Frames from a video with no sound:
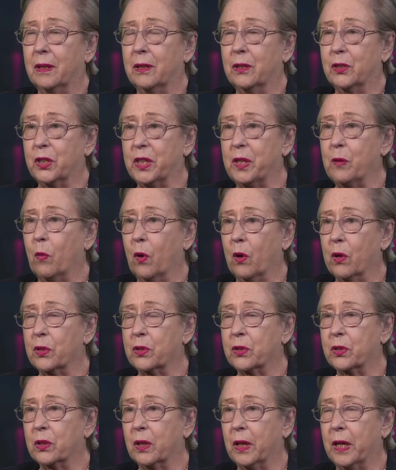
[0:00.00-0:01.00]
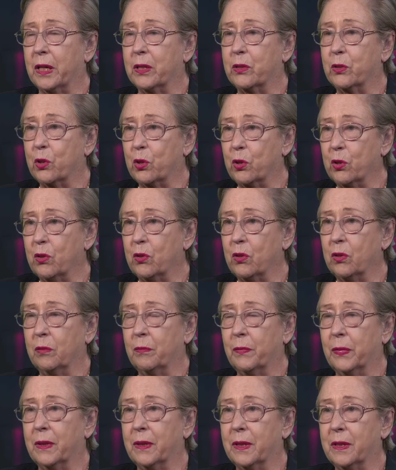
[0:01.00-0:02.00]
She was a true
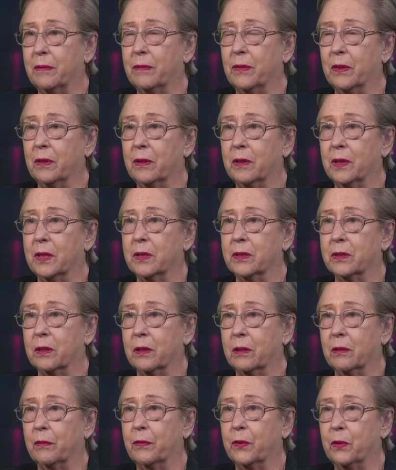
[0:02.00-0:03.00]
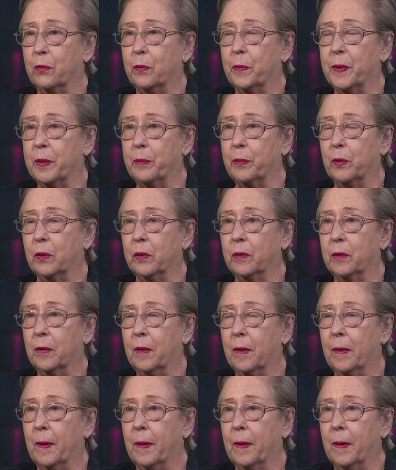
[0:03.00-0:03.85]
believer, as a few people